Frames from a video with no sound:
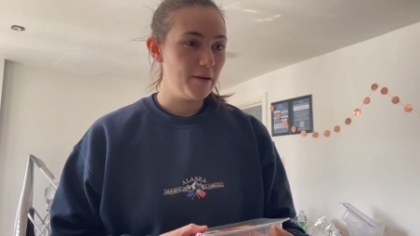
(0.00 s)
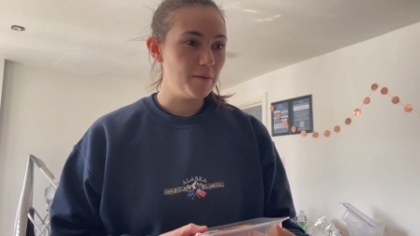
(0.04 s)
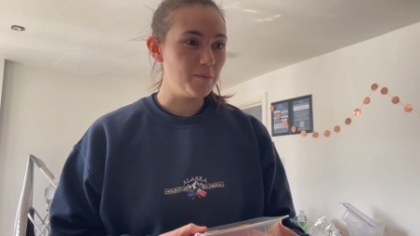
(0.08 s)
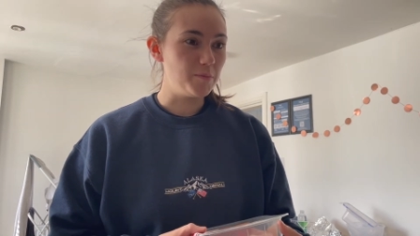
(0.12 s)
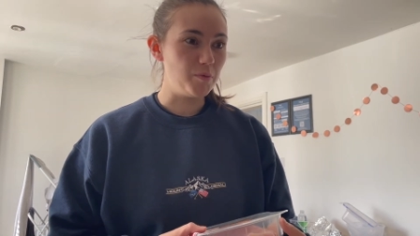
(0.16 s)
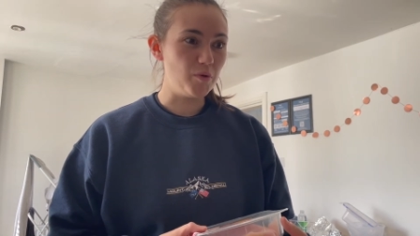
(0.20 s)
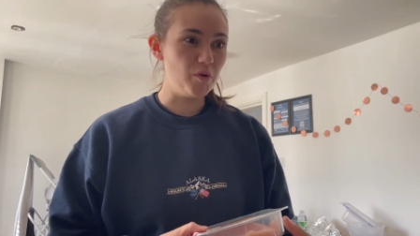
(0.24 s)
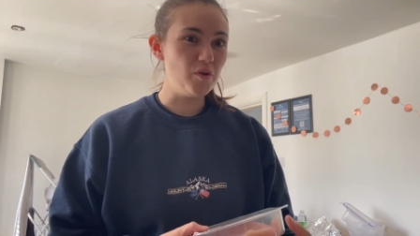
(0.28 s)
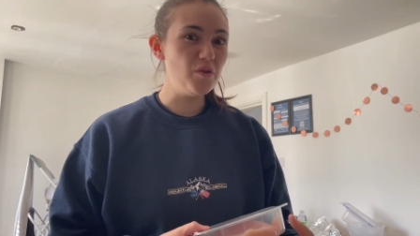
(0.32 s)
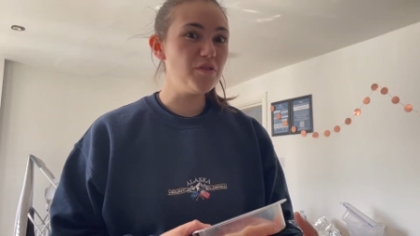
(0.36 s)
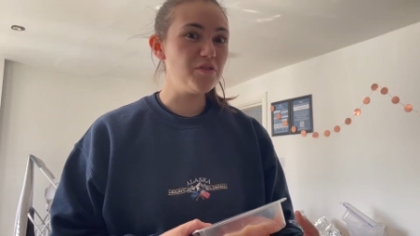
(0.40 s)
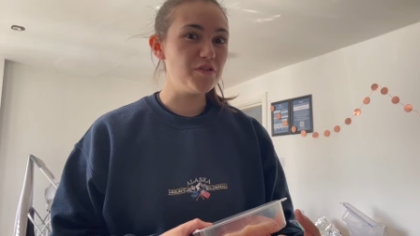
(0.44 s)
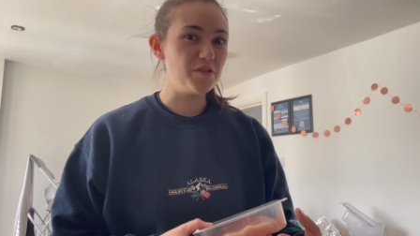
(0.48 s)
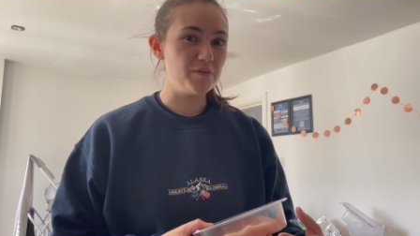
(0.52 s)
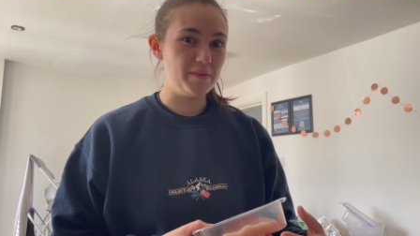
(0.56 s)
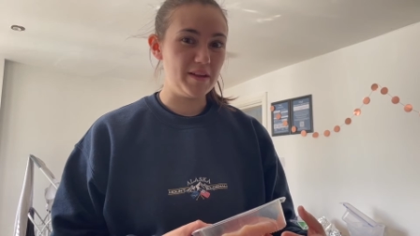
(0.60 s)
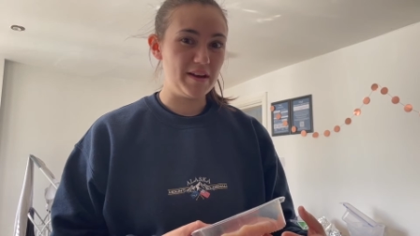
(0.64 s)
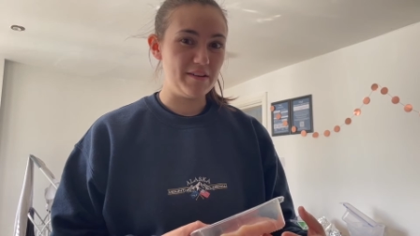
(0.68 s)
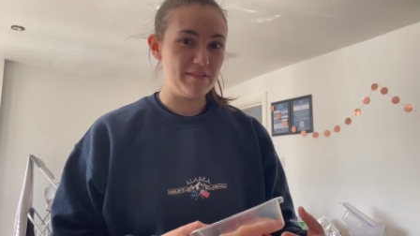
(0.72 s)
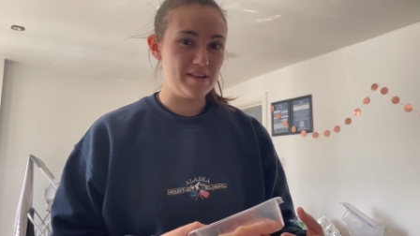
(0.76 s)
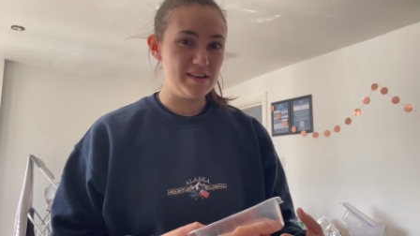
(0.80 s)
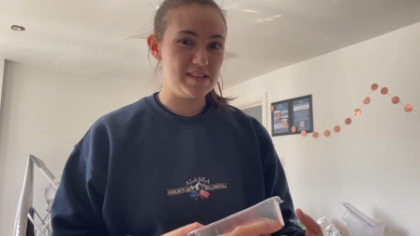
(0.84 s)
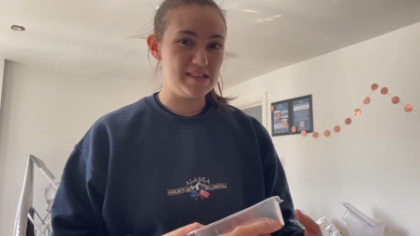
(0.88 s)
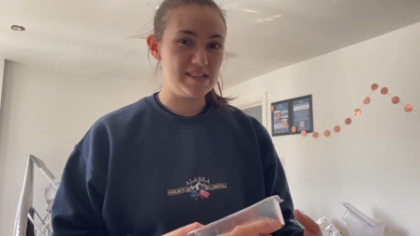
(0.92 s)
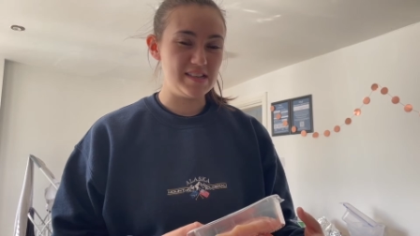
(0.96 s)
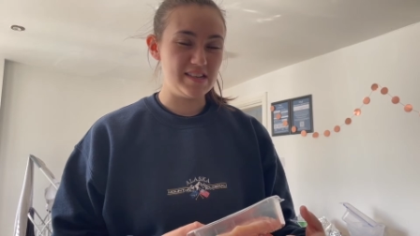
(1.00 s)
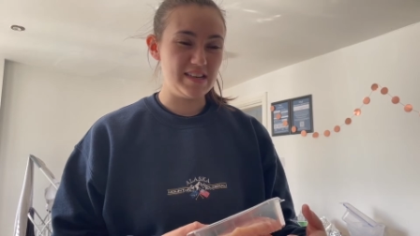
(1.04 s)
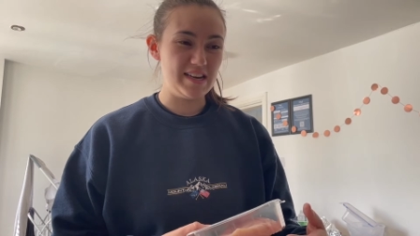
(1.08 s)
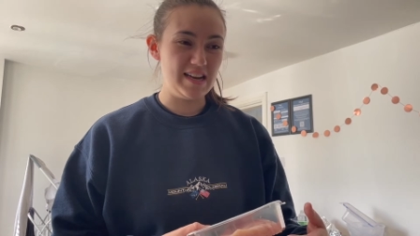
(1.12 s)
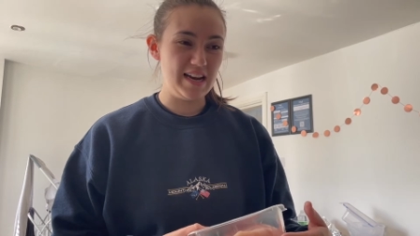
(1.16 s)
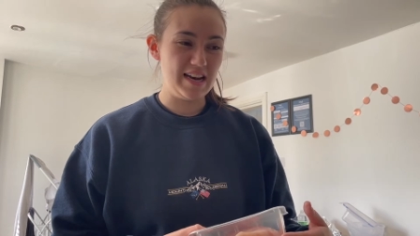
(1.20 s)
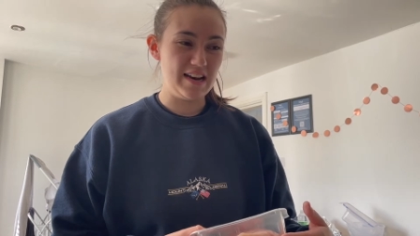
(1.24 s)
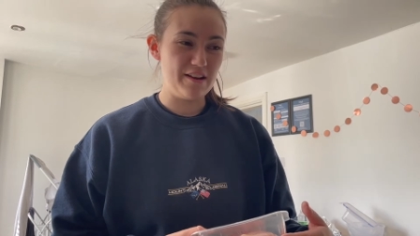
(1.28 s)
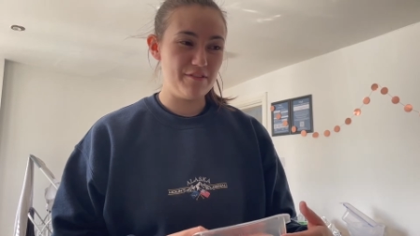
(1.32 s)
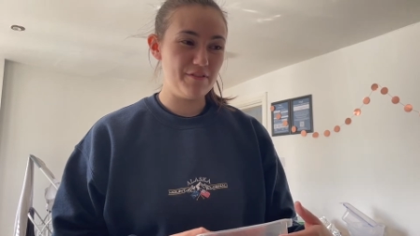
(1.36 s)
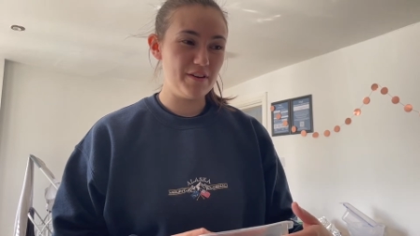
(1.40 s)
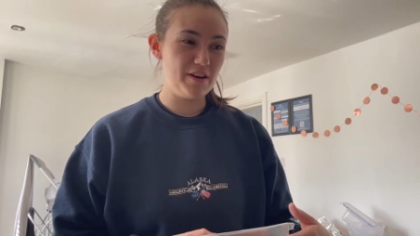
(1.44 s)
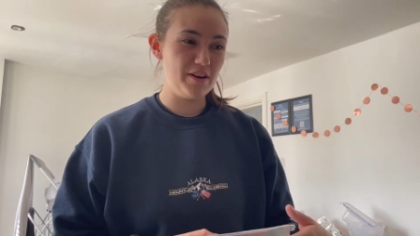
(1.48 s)
bought from there
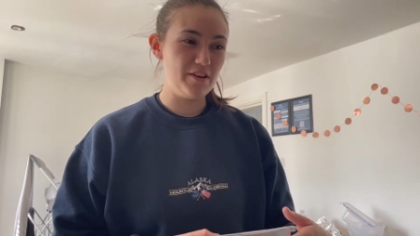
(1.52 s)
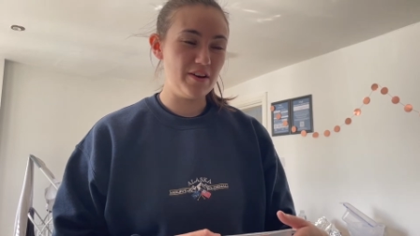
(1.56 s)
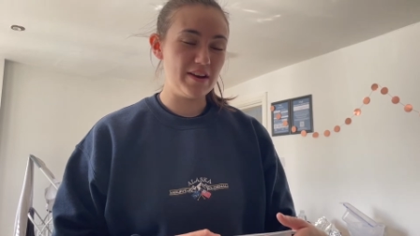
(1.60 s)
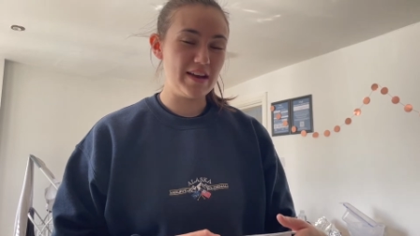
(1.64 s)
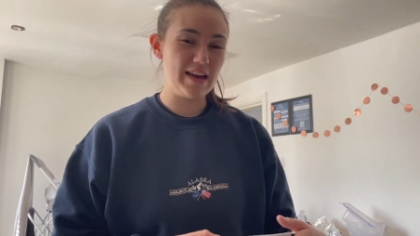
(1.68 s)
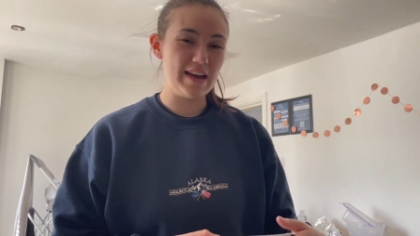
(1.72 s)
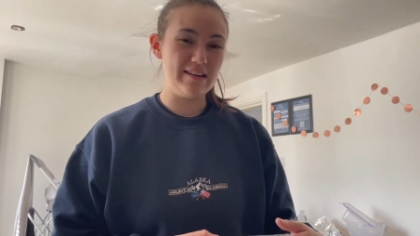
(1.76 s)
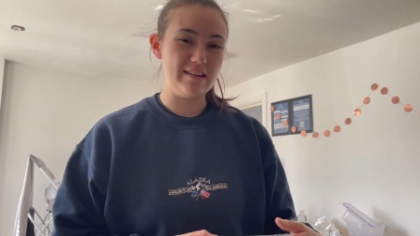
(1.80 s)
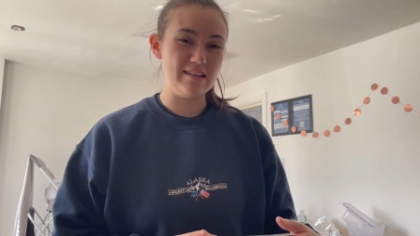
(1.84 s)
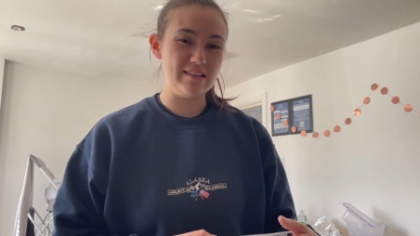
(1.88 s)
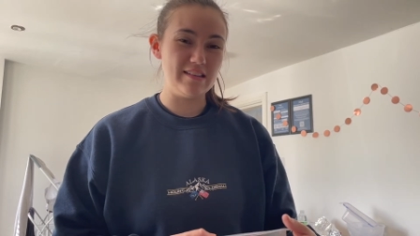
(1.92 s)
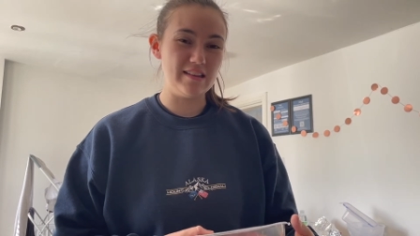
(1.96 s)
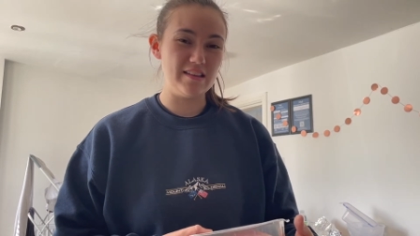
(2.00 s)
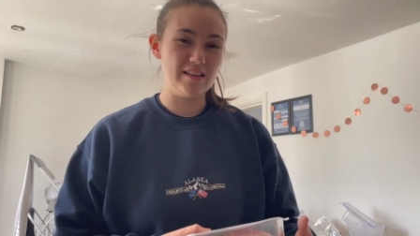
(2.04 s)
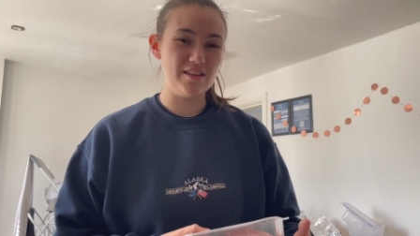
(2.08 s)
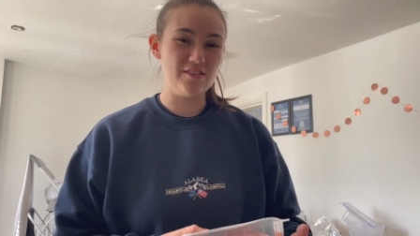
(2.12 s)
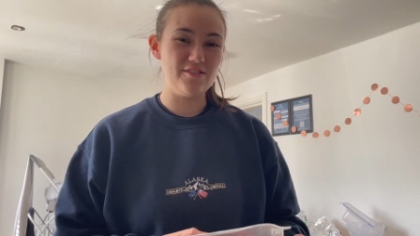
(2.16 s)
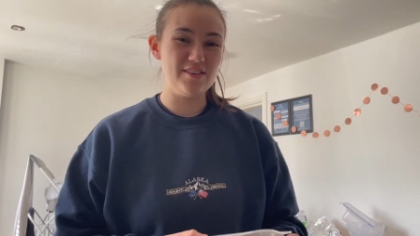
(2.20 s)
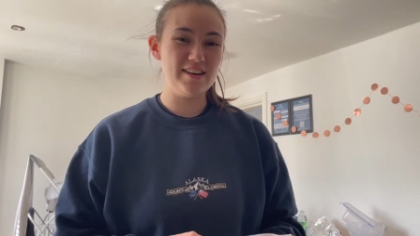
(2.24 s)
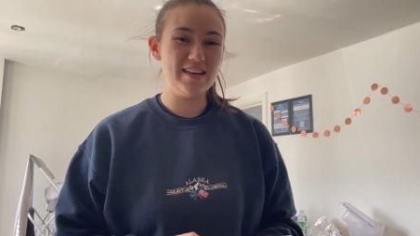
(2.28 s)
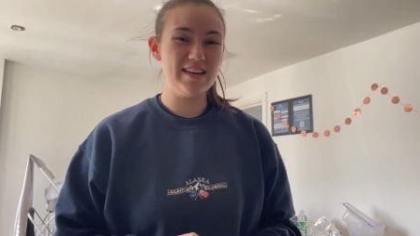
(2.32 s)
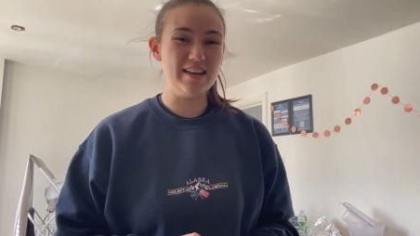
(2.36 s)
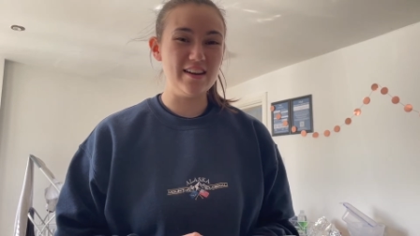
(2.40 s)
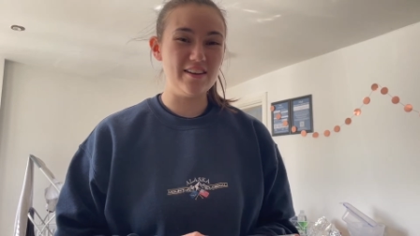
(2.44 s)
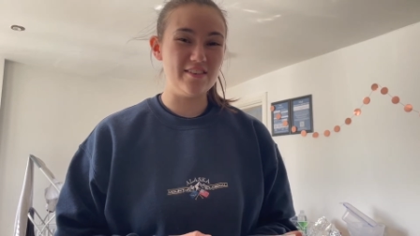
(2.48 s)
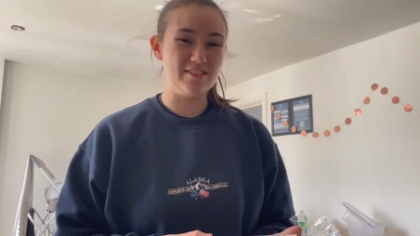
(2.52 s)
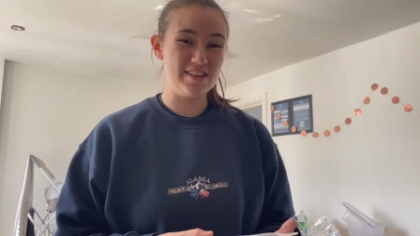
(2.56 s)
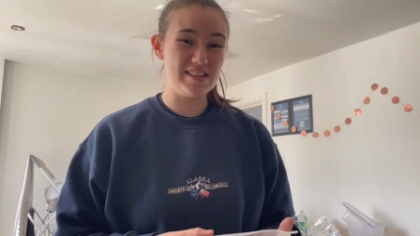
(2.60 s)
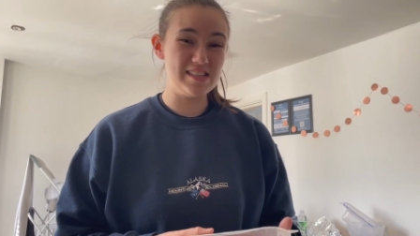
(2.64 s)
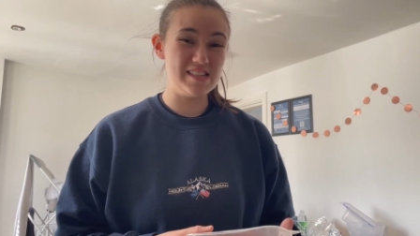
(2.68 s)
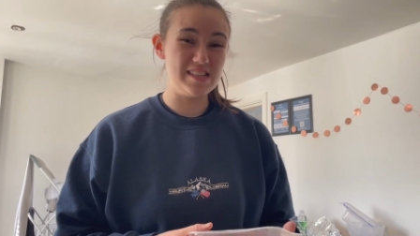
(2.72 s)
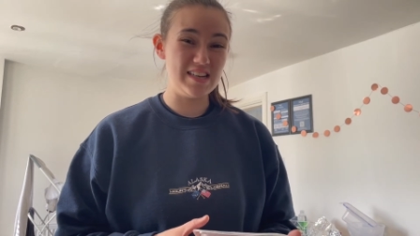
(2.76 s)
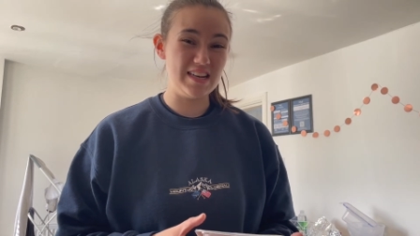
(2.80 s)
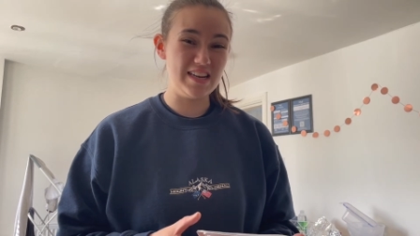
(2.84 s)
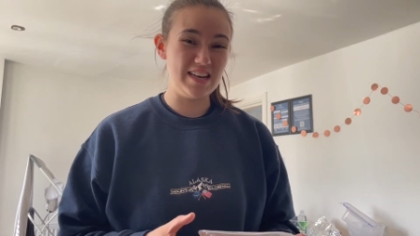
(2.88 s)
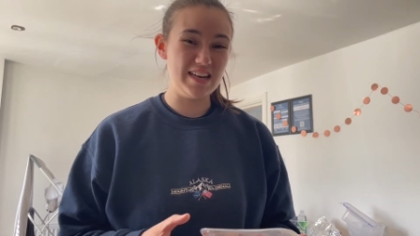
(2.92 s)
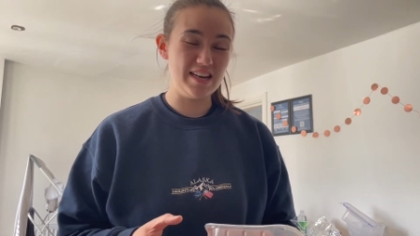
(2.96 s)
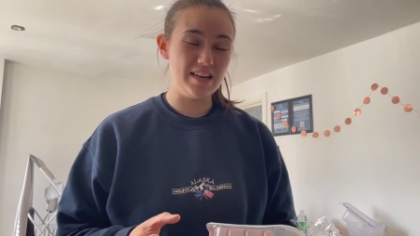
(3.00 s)
recently and if I look at anything they're really
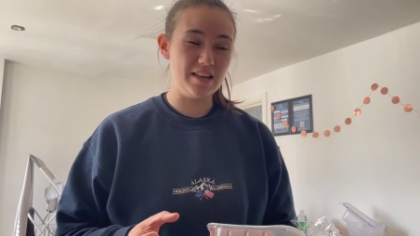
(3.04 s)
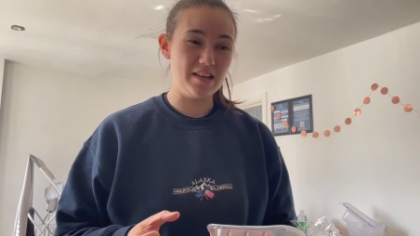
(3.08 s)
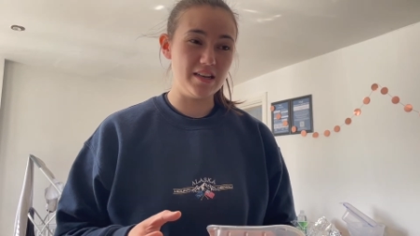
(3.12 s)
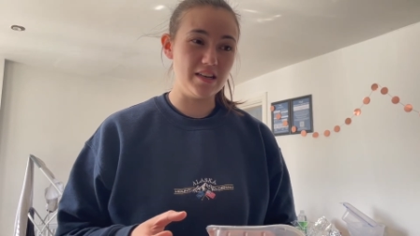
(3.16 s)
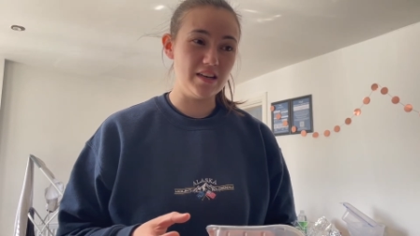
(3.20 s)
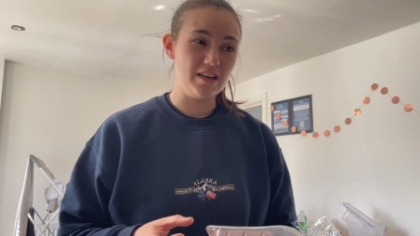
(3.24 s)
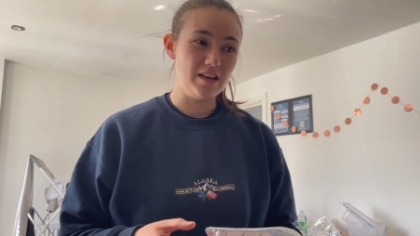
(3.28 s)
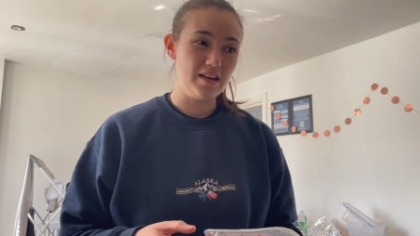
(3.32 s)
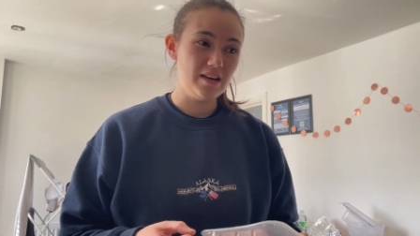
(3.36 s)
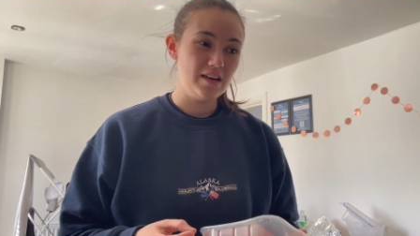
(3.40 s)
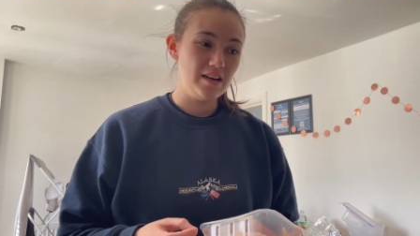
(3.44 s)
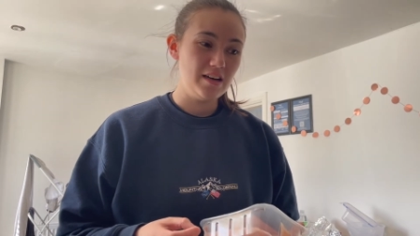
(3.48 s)
gristly and